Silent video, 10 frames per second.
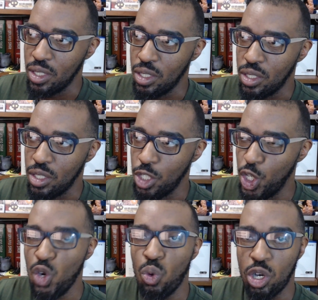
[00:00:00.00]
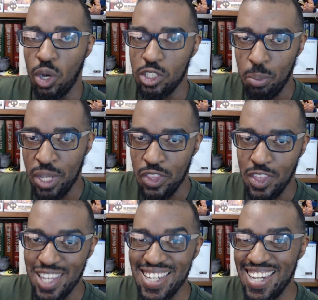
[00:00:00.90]
you were going to be the
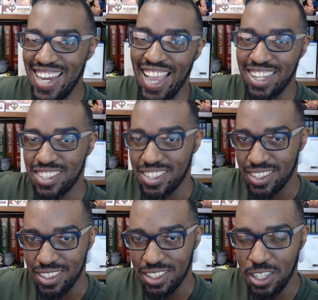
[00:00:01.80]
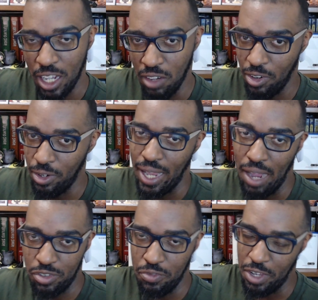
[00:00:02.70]
next cover
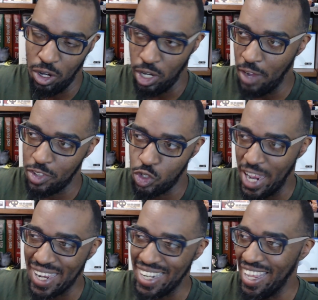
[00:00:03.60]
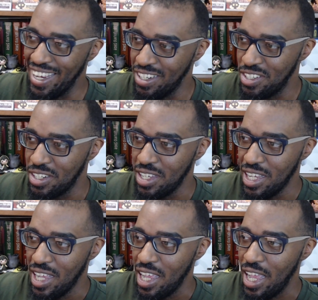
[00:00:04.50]
after Veil after Dragon Age
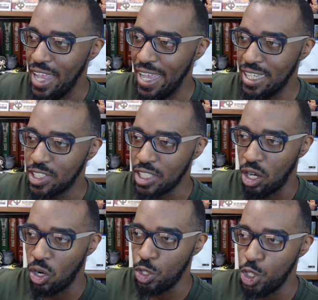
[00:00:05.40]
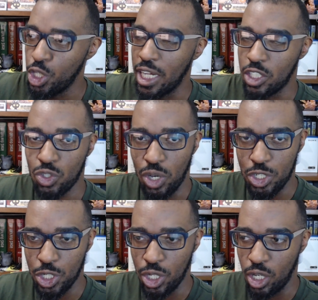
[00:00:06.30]
and so you kind of start
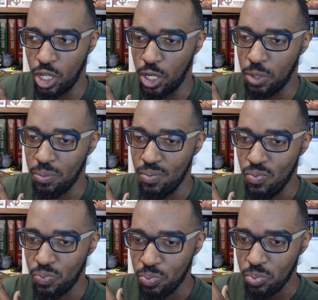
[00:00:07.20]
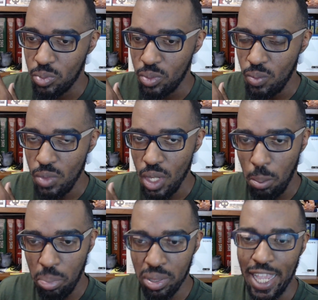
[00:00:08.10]
your
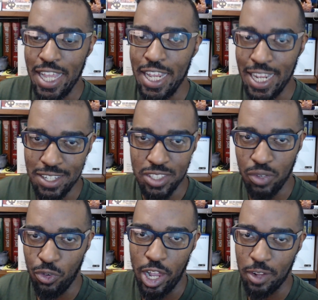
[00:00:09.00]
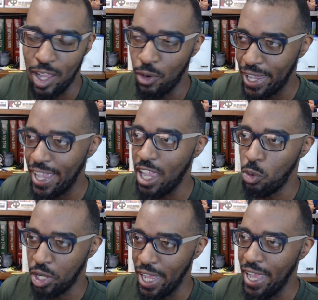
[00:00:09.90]
planning and stuff around like okay hey we're
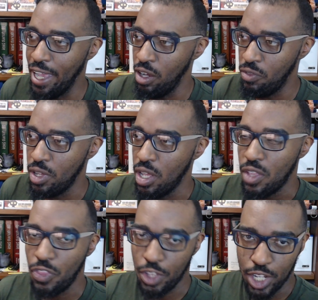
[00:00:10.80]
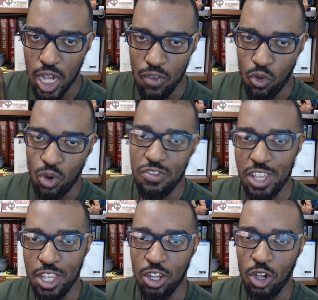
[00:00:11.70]
gonna have the cover
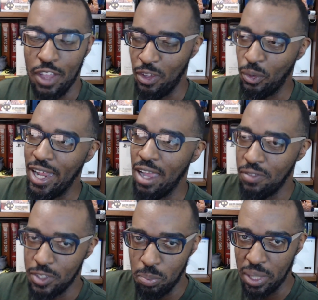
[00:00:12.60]
reveal and they're gonna have this big